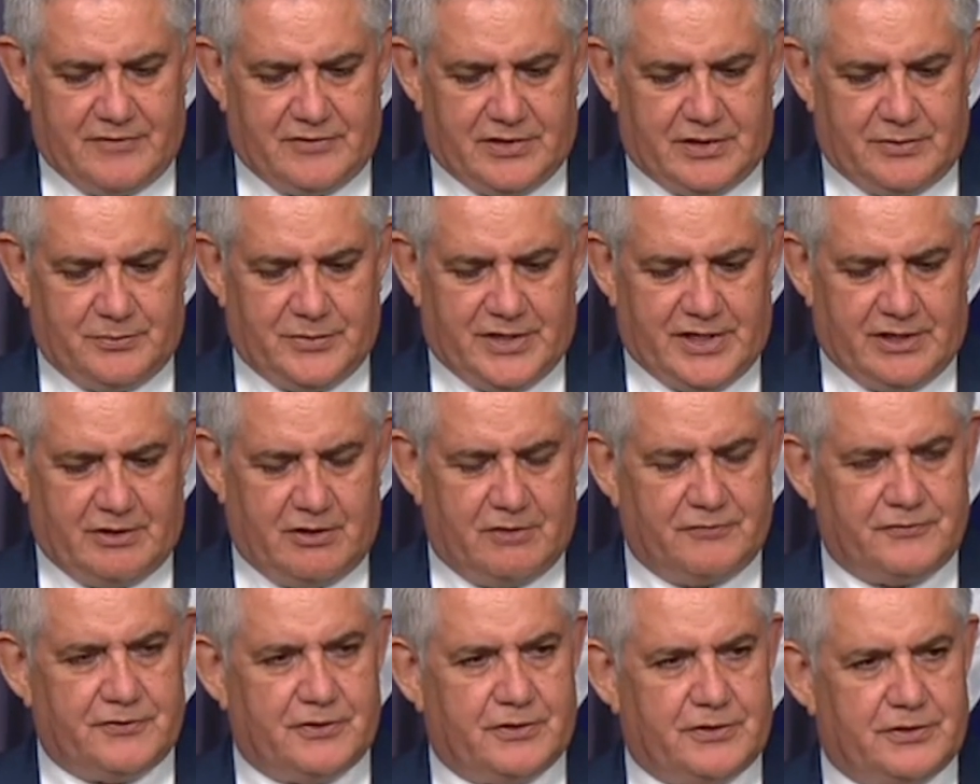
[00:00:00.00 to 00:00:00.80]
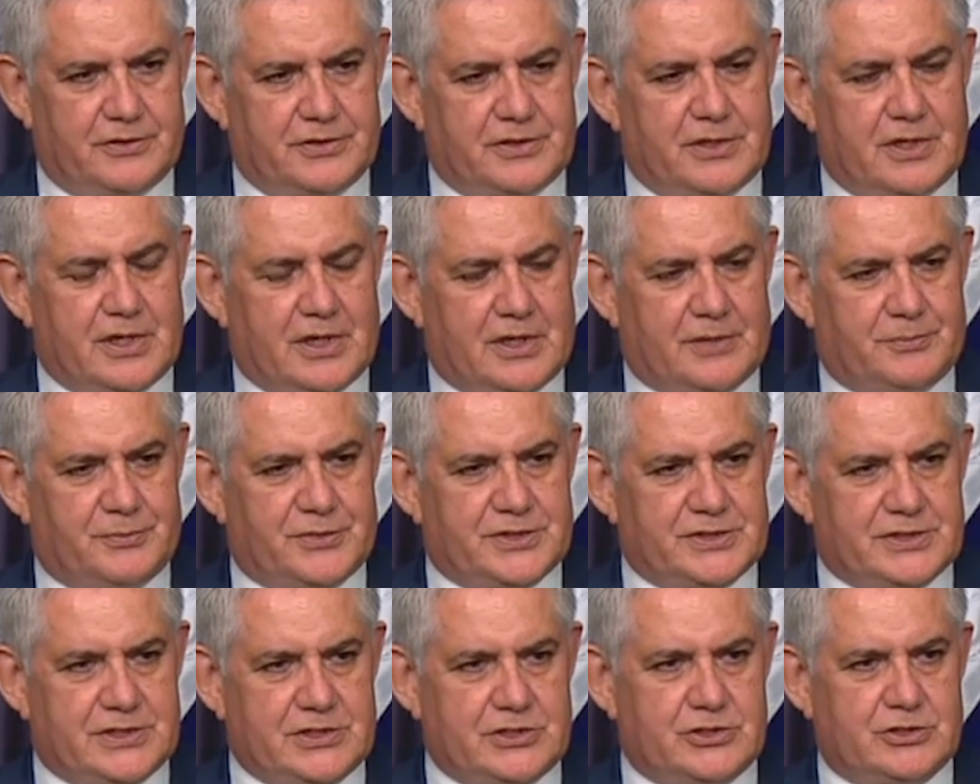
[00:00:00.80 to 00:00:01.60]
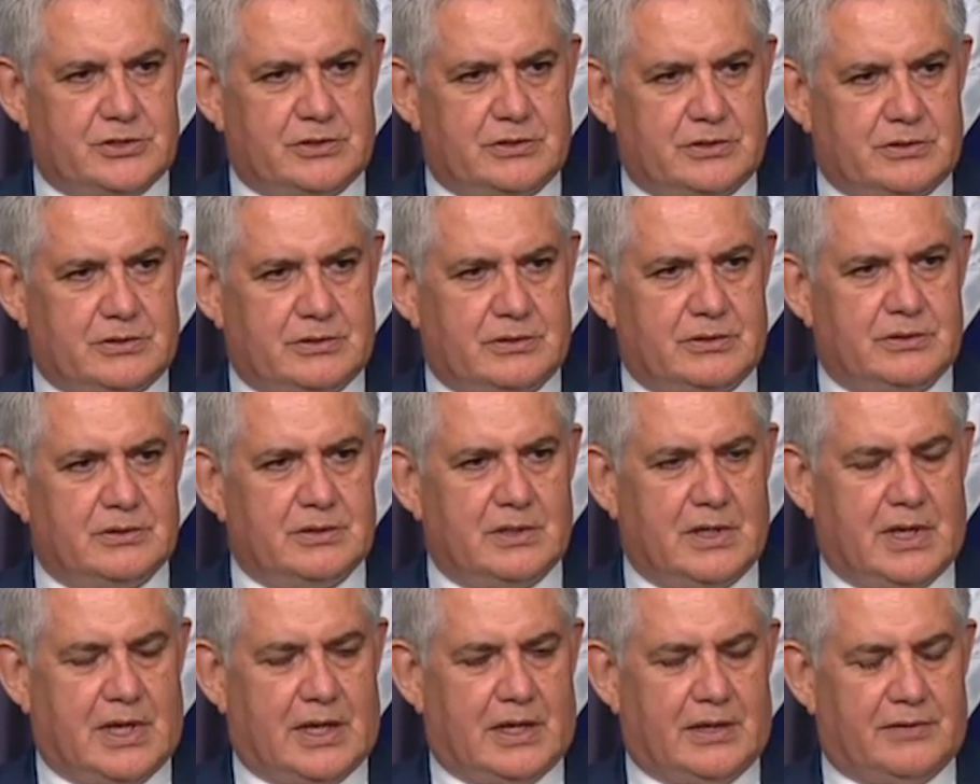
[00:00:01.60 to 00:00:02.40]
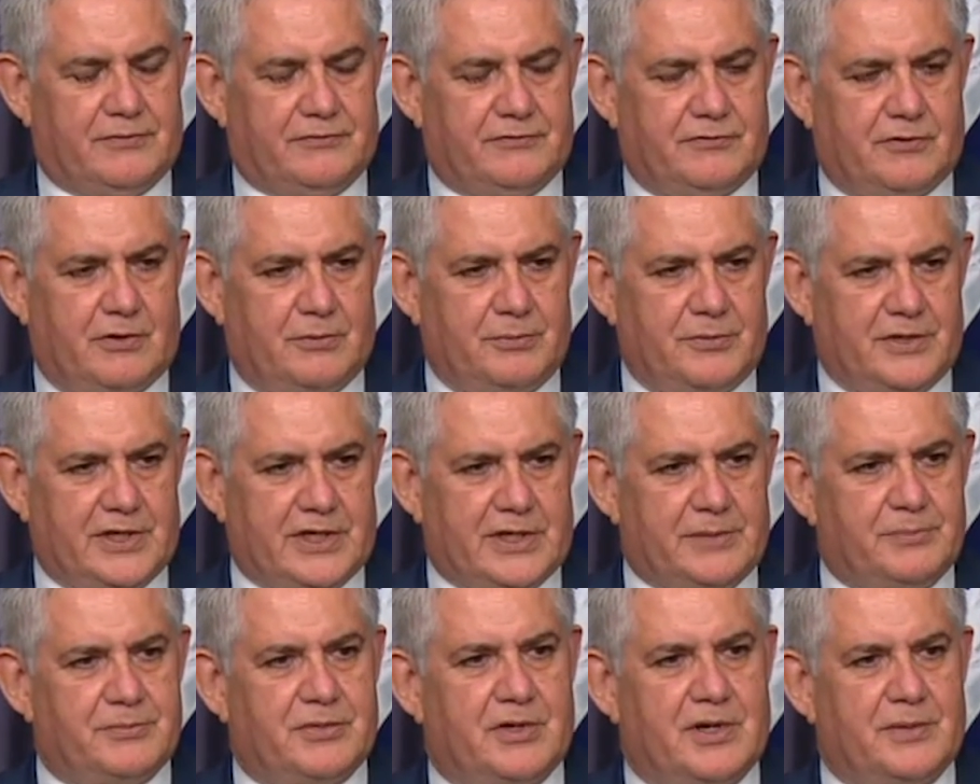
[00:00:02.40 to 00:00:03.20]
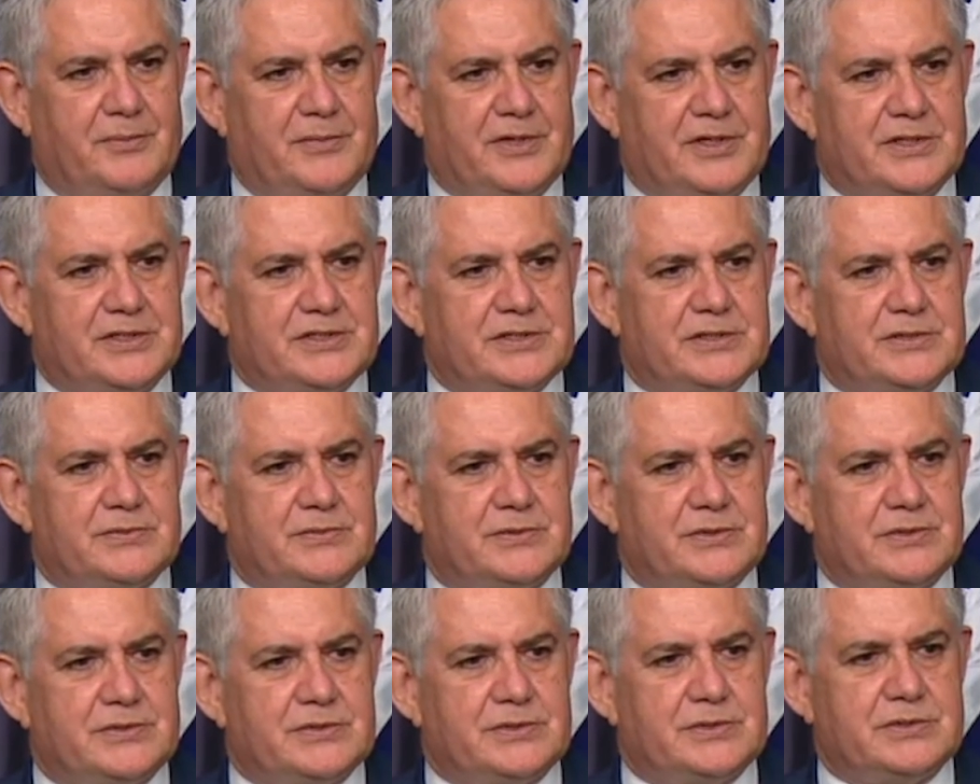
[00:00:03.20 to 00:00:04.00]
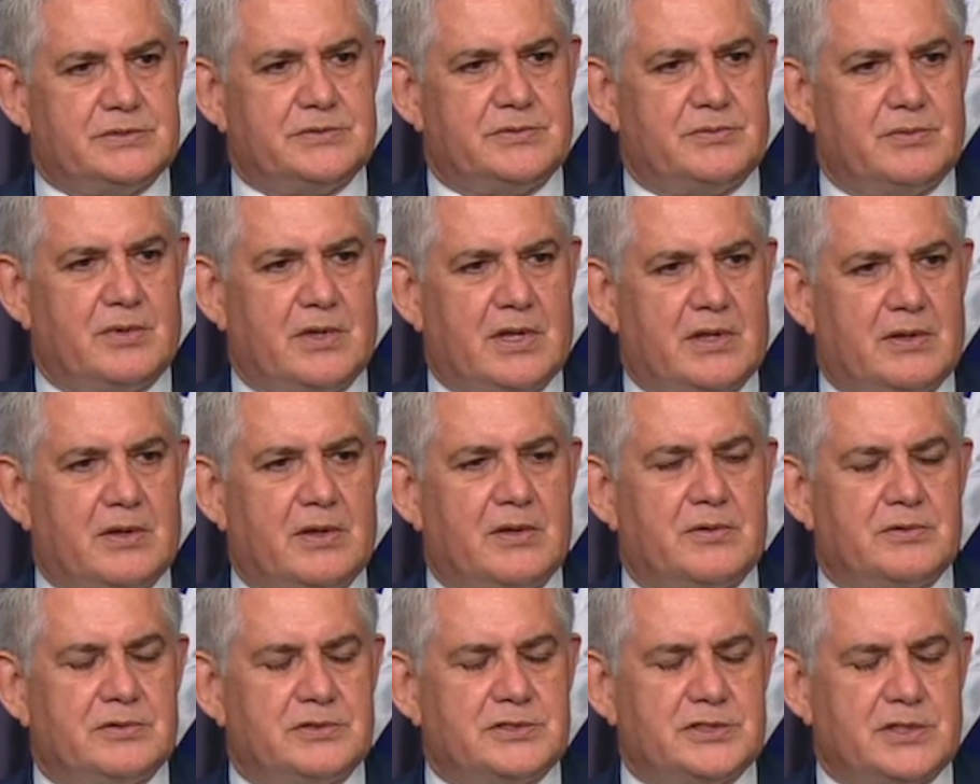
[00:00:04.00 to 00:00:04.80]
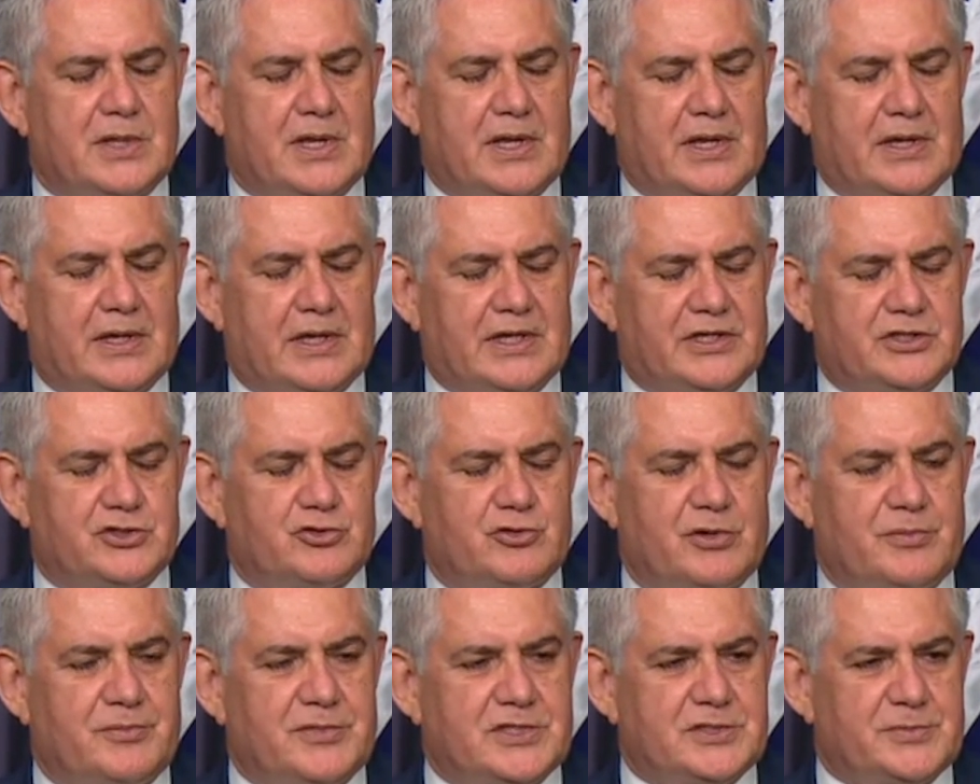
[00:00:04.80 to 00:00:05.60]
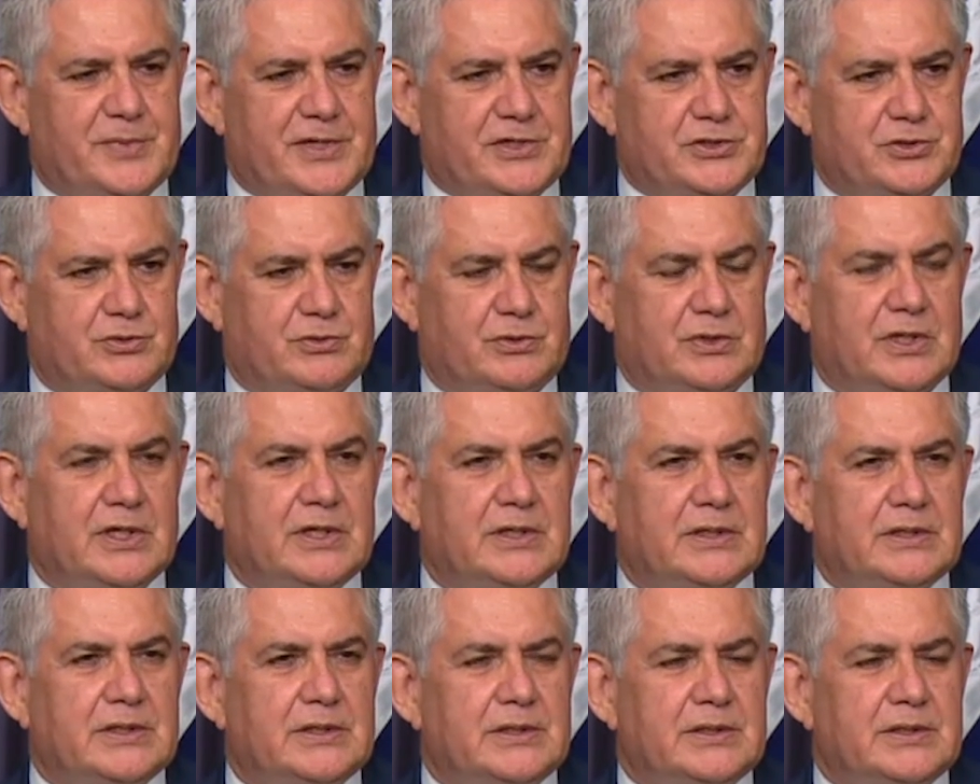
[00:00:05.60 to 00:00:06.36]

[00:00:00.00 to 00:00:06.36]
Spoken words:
having been offered a position from the Prime Minister was extremely special.